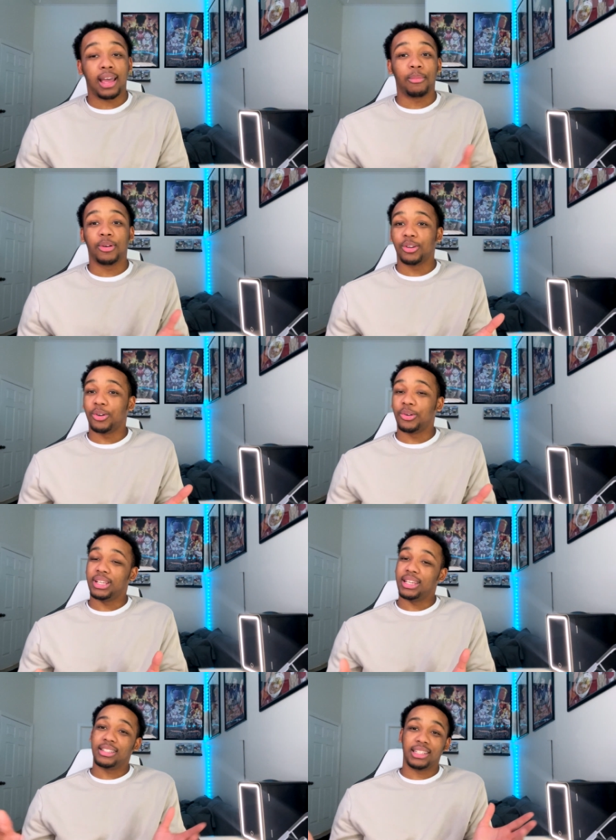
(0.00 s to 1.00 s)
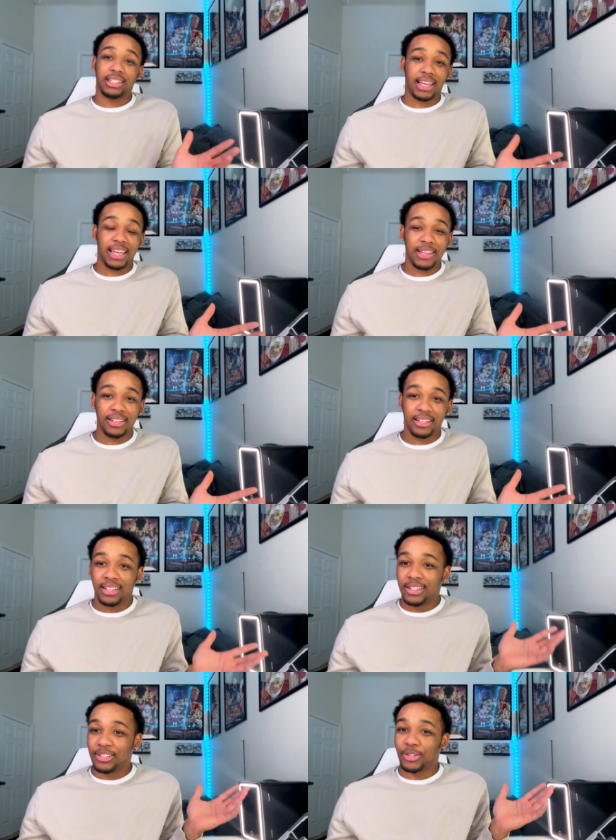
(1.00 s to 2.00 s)
I'm on a goal to hit 10K.
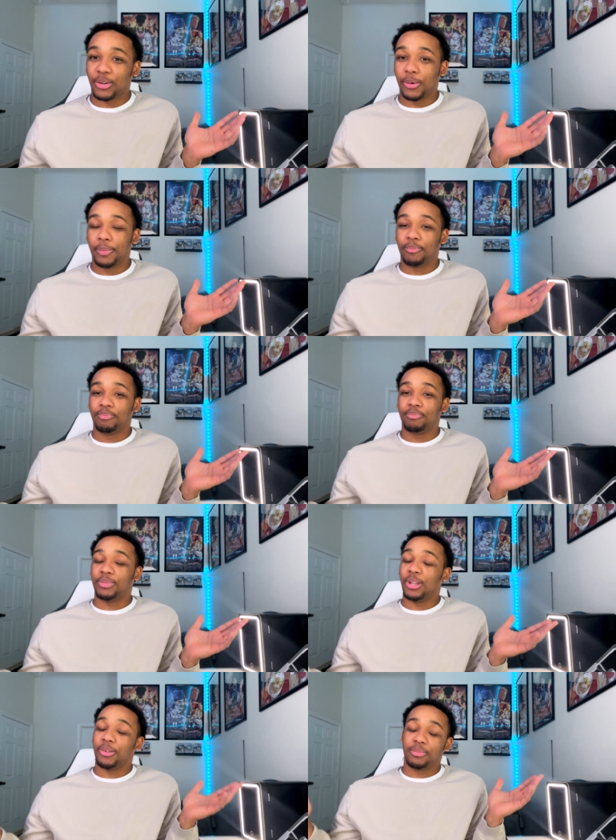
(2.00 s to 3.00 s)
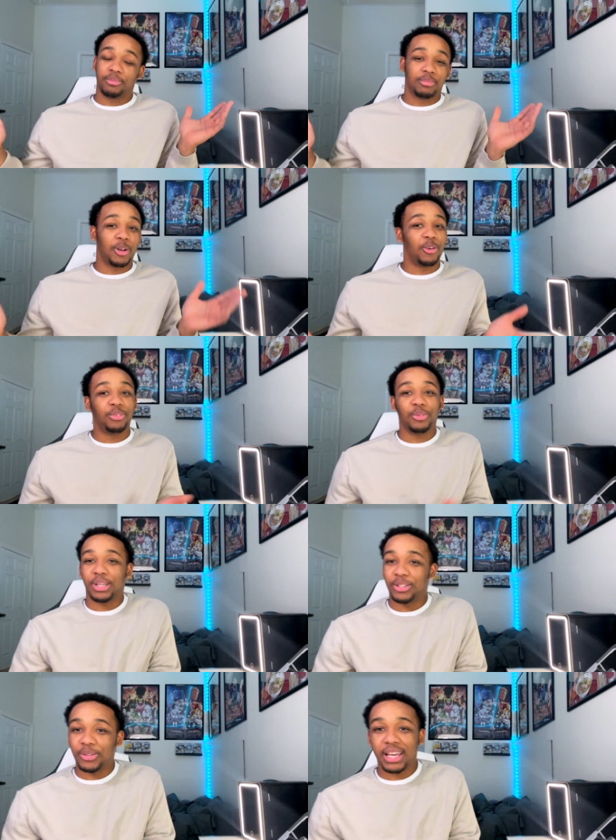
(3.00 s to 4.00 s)
So, you know, hopefully we
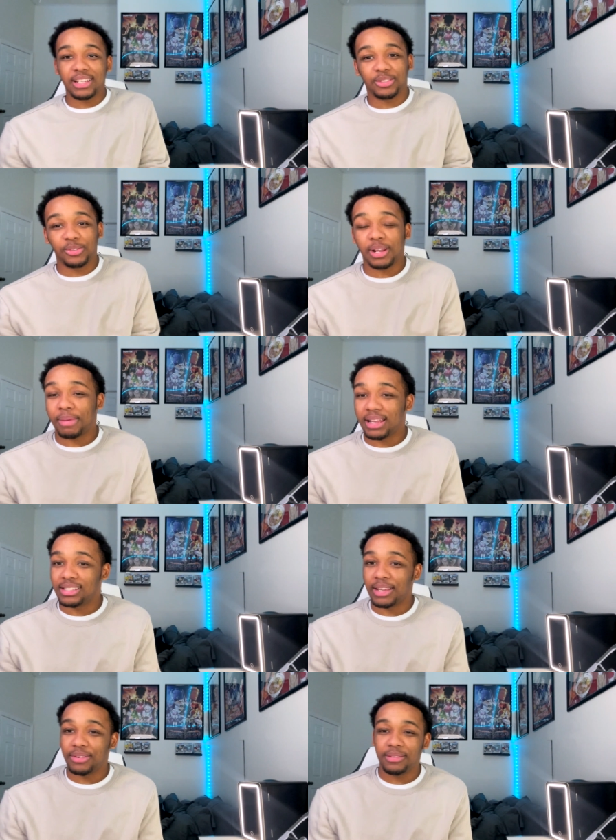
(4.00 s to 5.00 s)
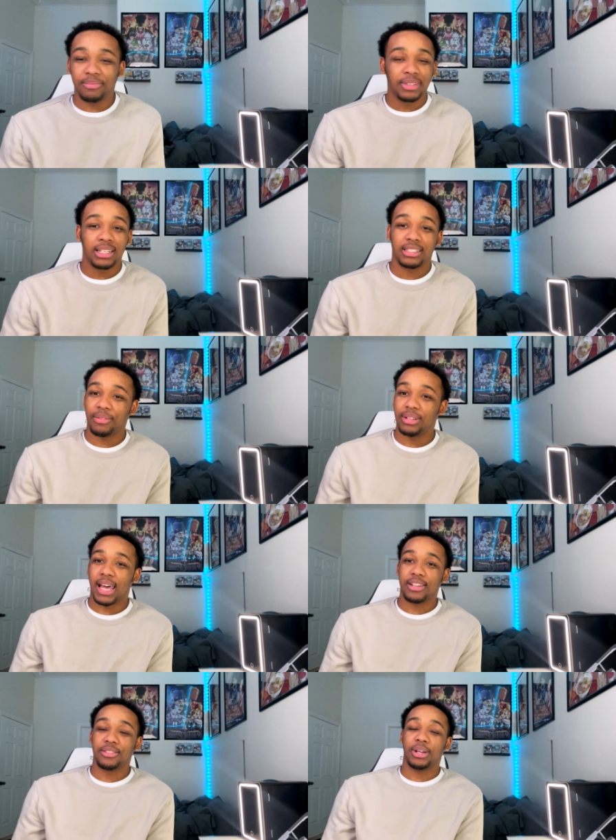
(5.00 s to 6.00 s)
can do that soon. I'm at seven,
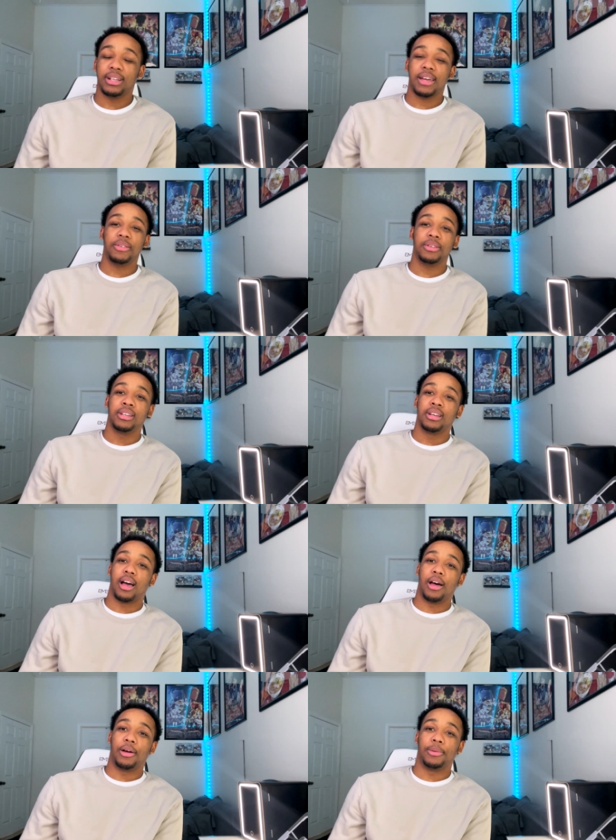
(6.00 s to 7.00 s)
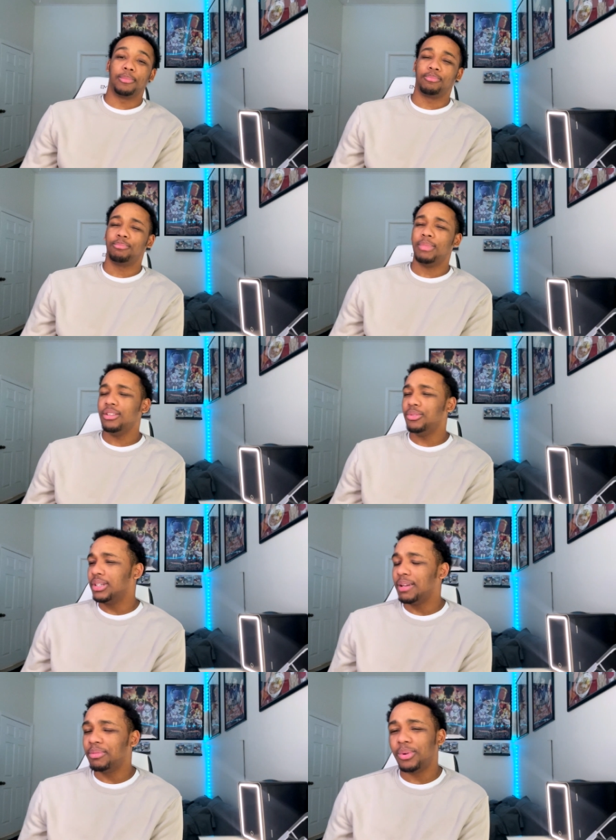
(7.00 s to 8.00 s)
7,000 right now. Um, might do a
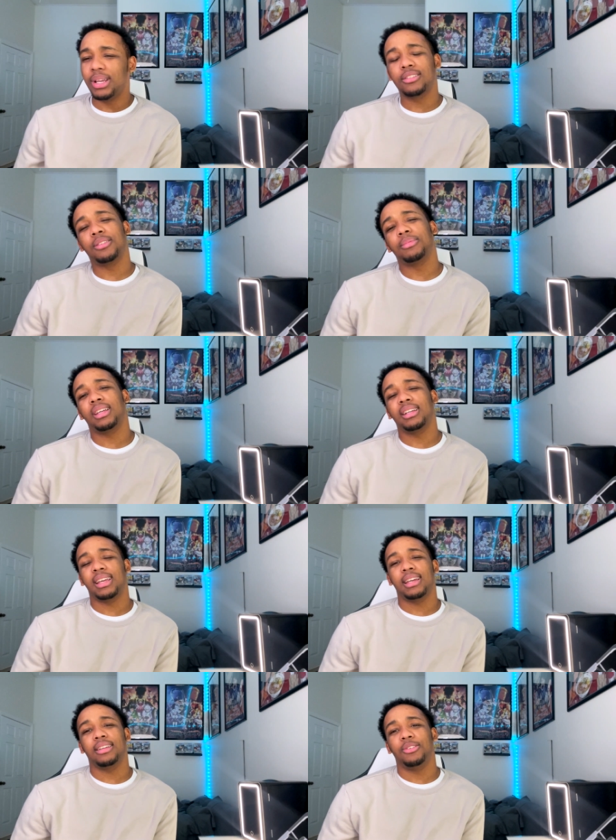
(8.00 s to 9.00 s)
giveaway or something like that.